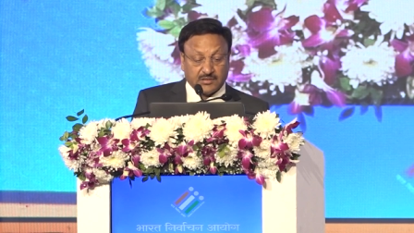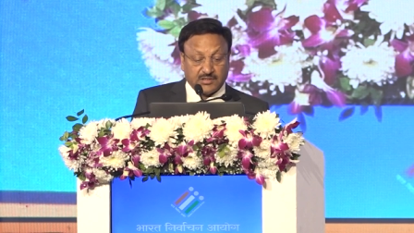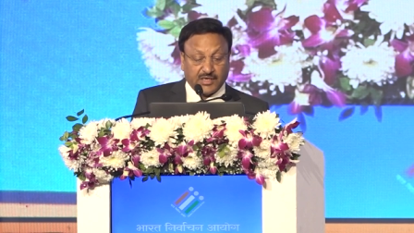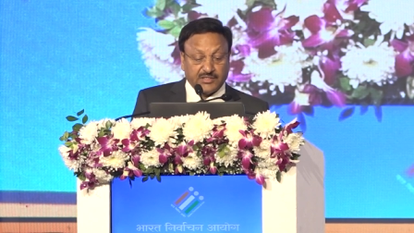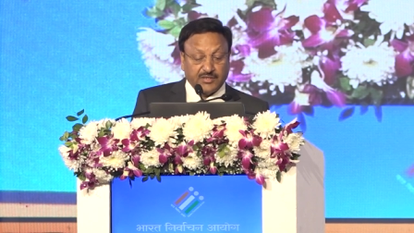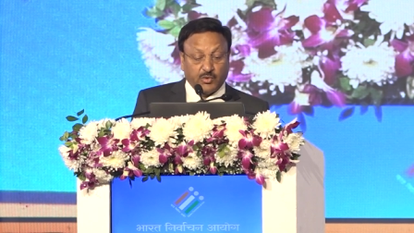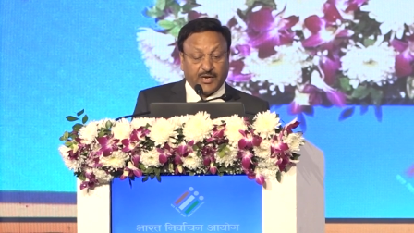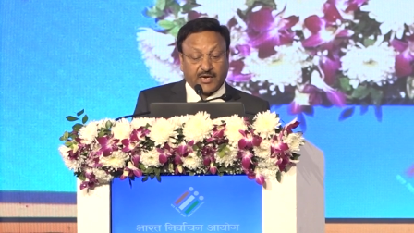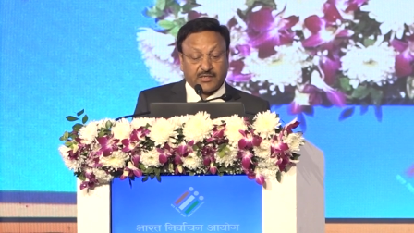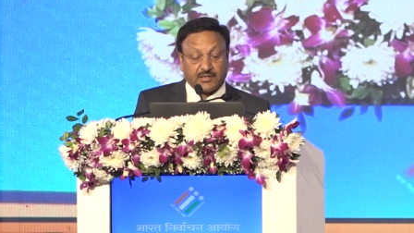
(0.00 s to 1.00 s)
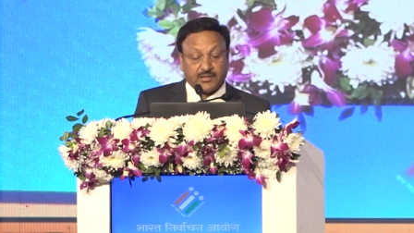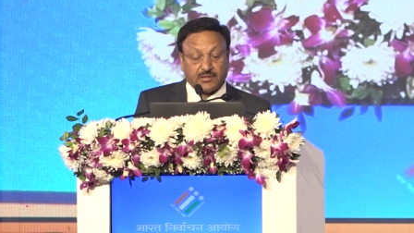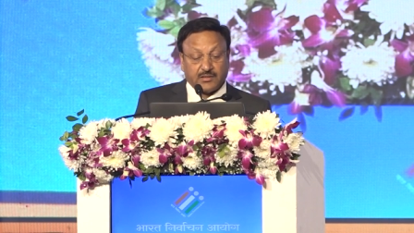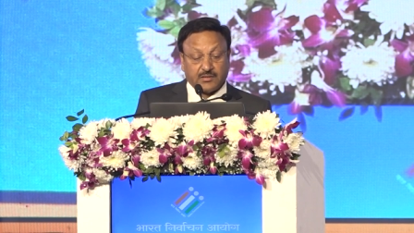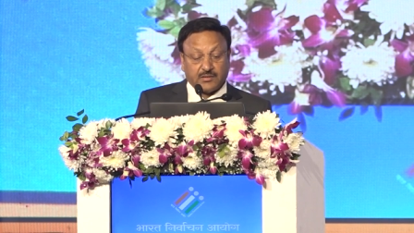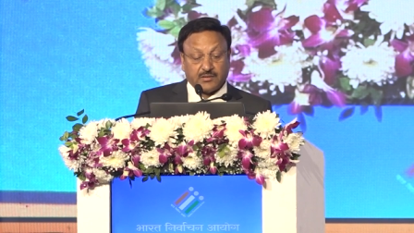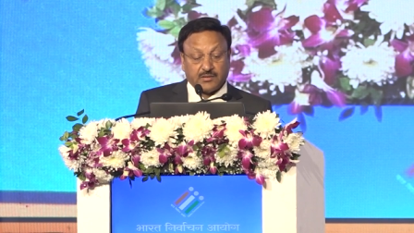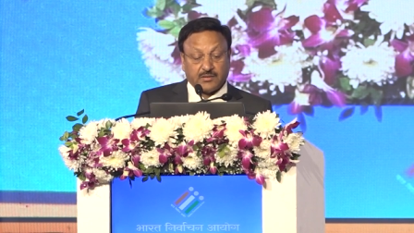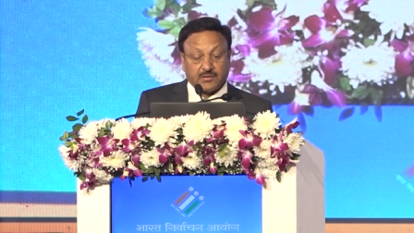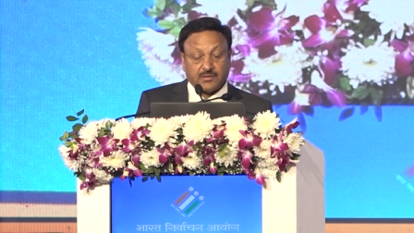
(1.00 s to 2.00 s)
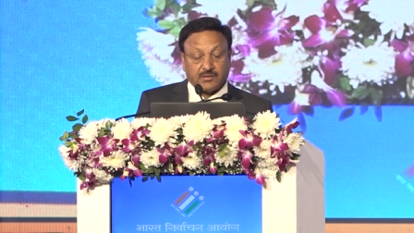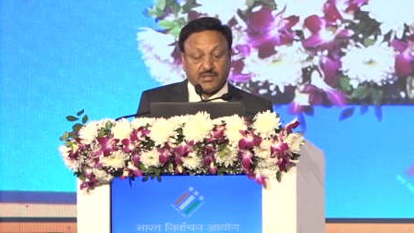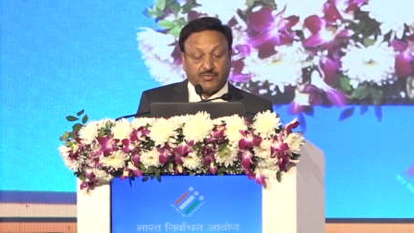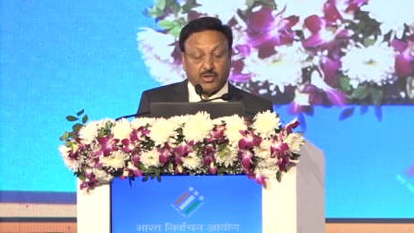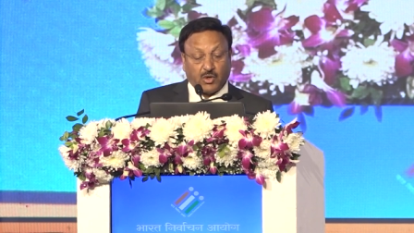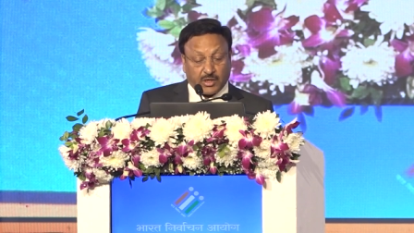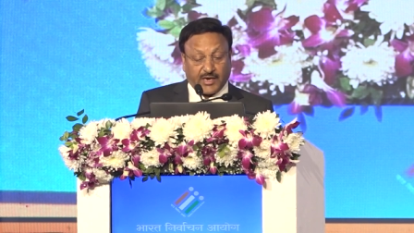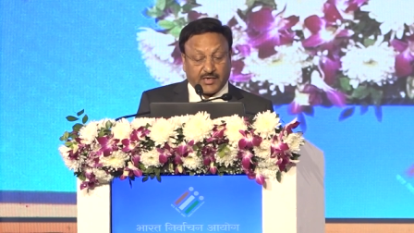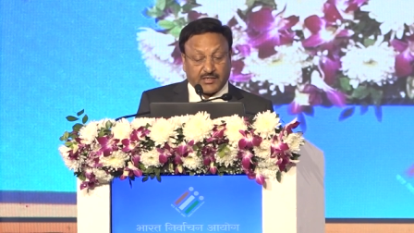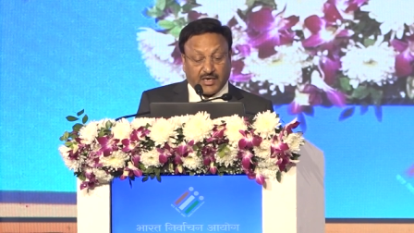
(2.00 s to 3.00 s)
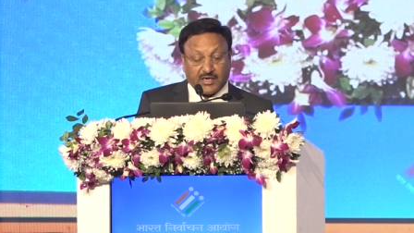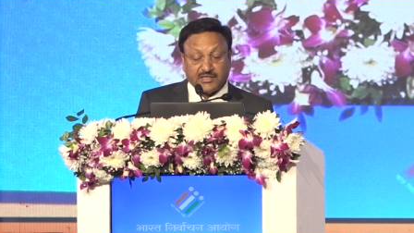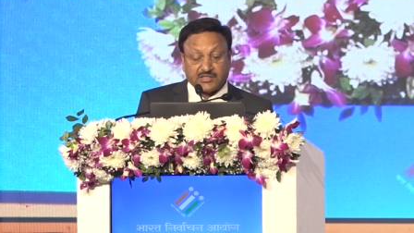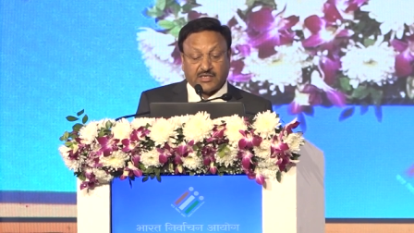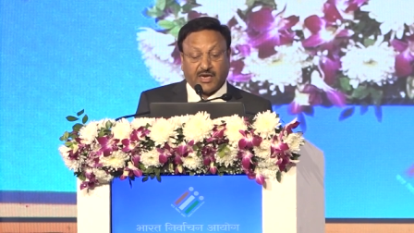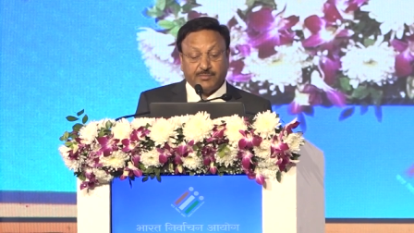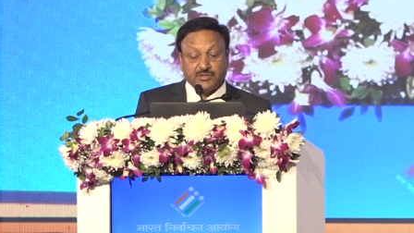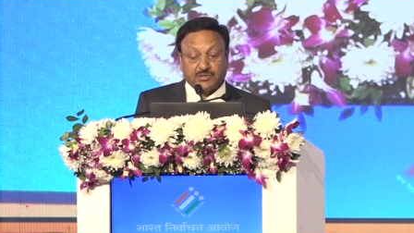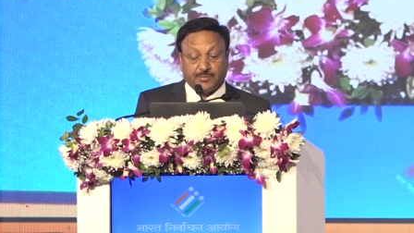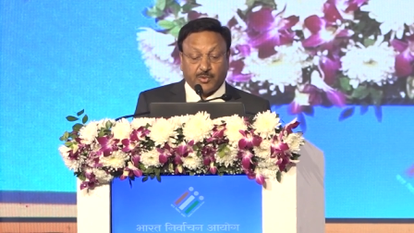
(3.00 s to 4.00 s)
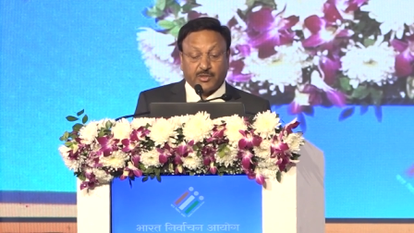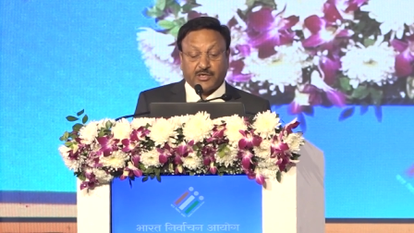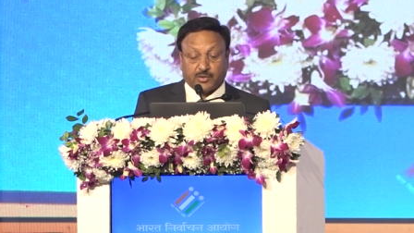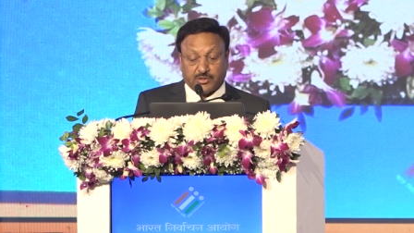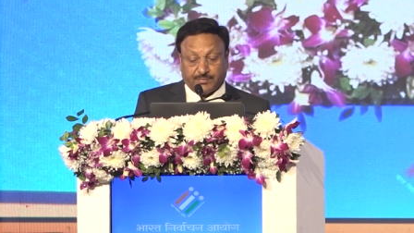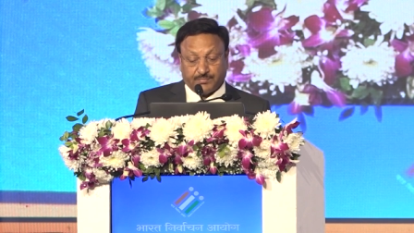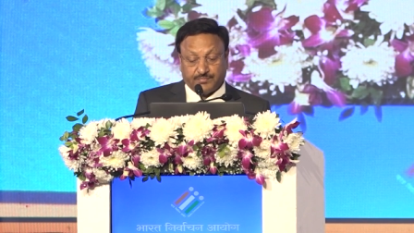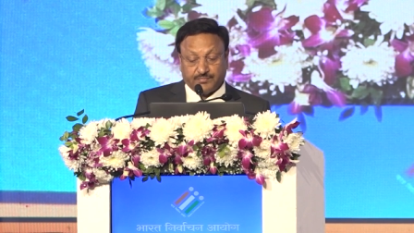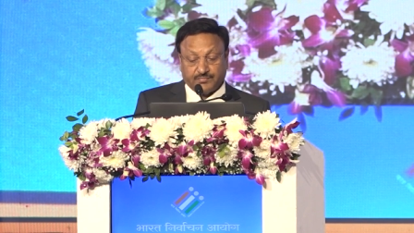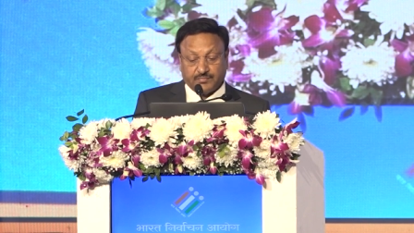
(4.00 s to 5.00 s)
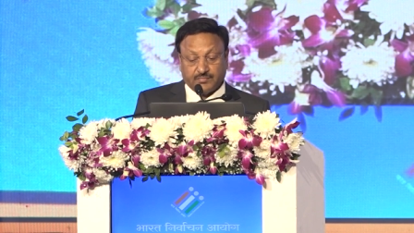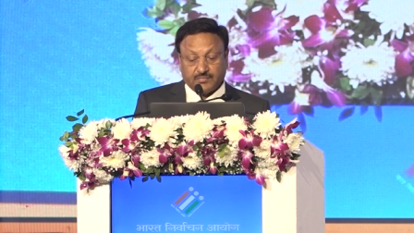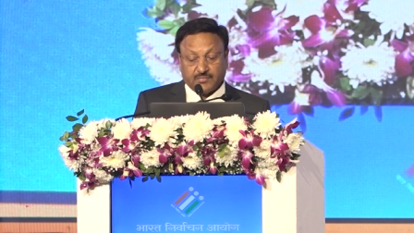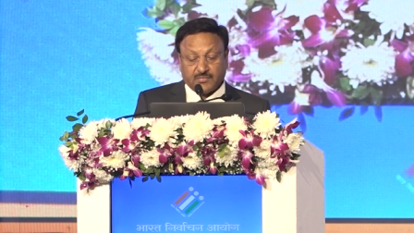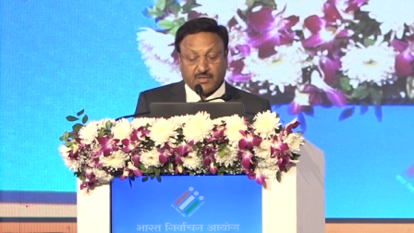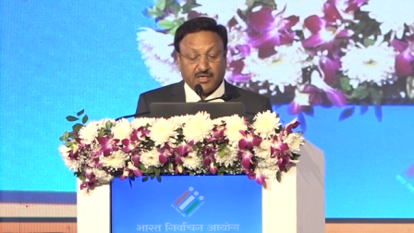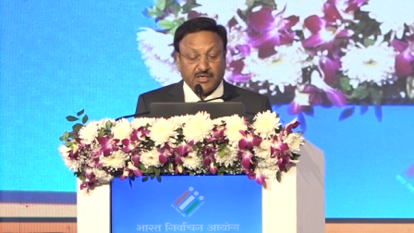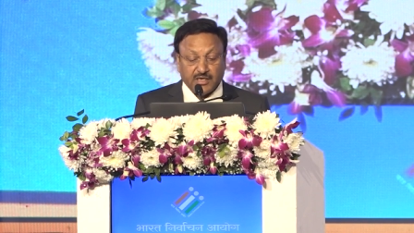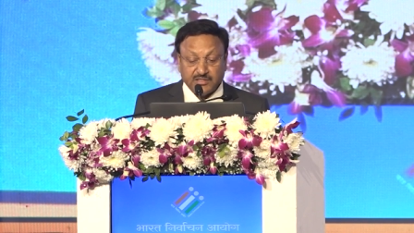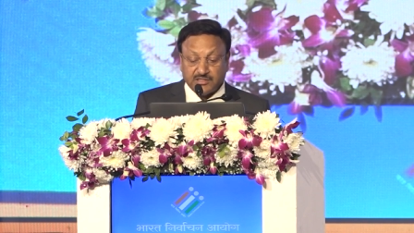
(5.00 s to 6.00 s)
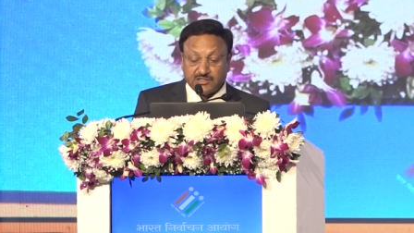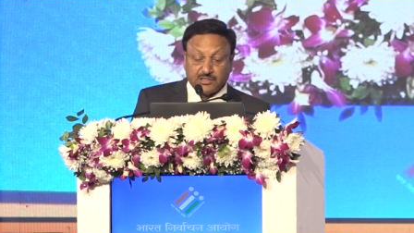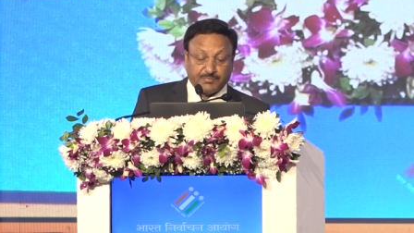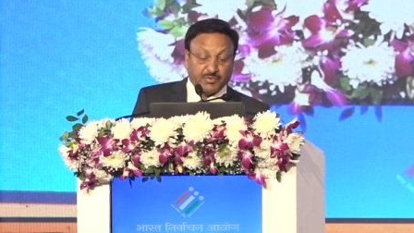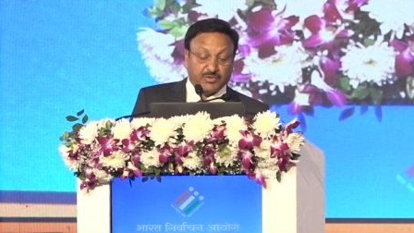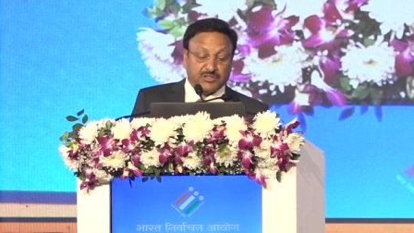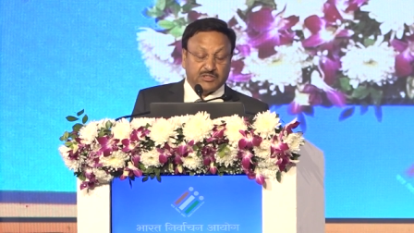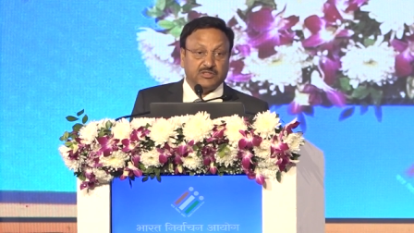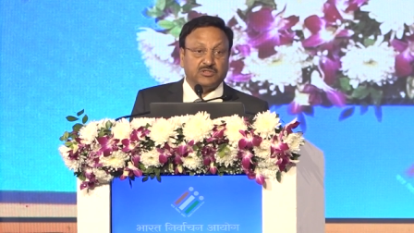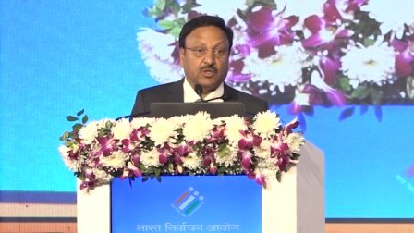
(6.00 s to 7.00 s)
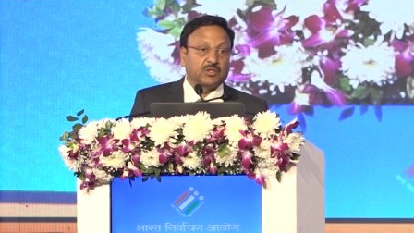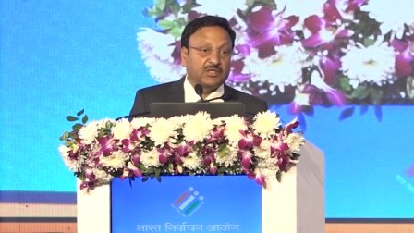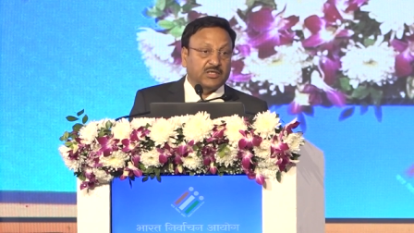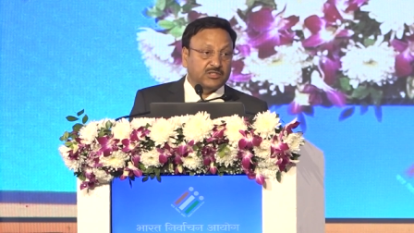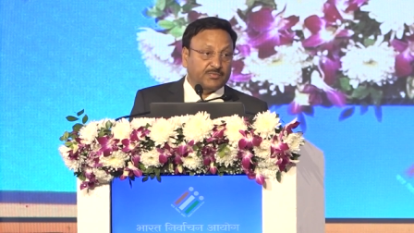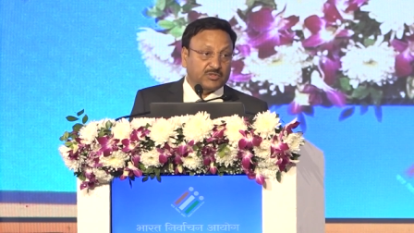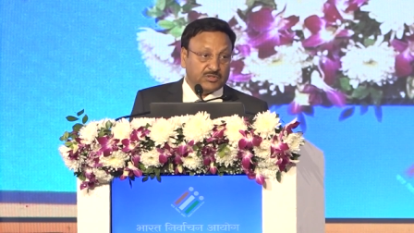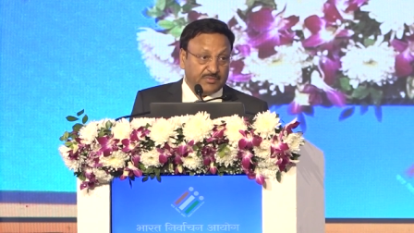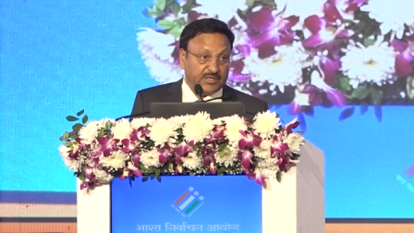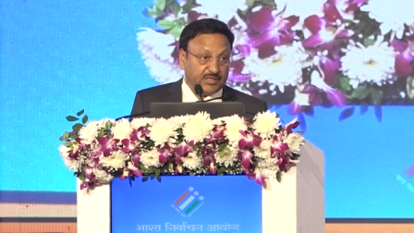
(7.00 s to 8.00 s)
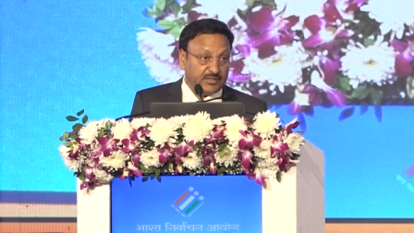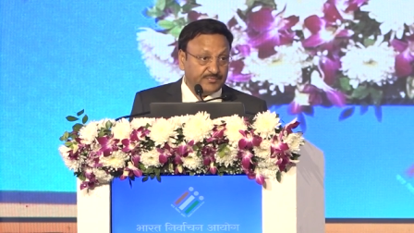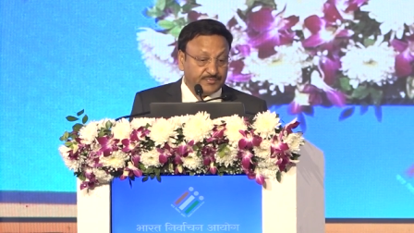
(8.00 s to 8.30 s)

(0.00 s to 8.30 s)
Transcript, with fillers: that they would not act unless crime is reported to them. Intelligence and prevention is not their responsibility.